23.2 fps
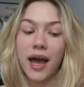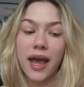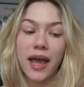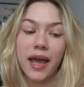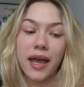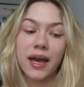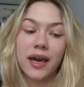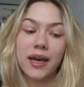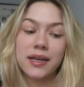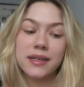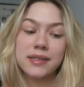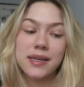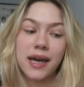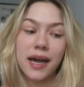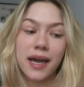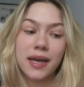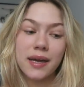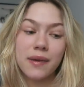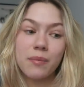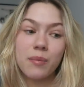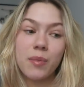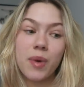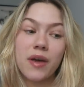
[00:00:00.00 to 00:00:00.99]
And
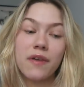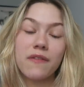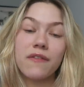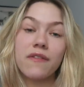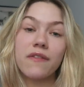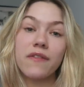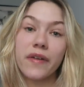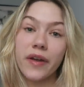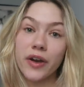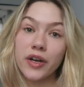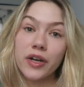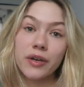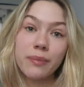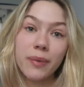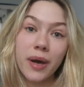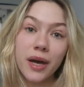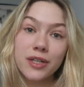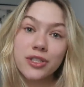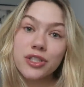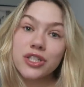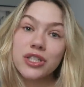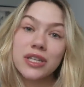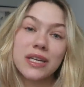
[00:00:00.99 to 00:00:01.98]
I am very
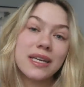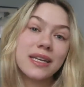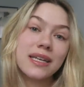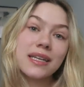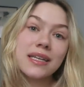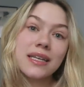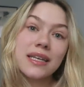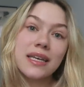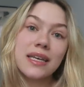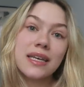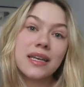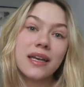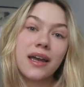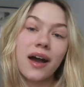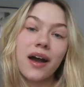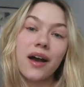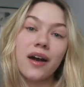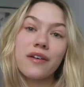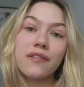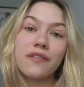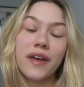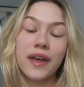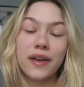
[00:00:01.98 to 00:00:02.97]
much in need
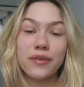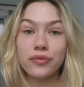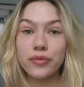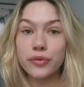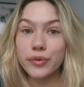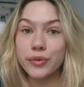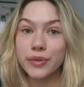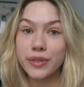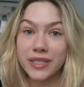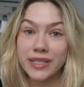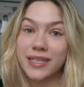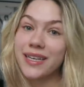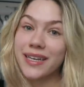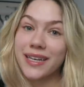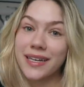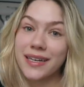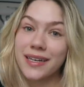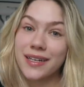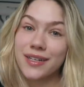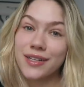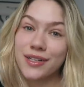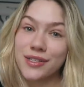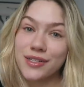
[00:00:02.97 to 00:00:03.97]
of a
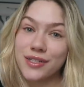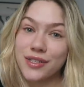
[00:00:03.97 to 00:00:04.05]
routine.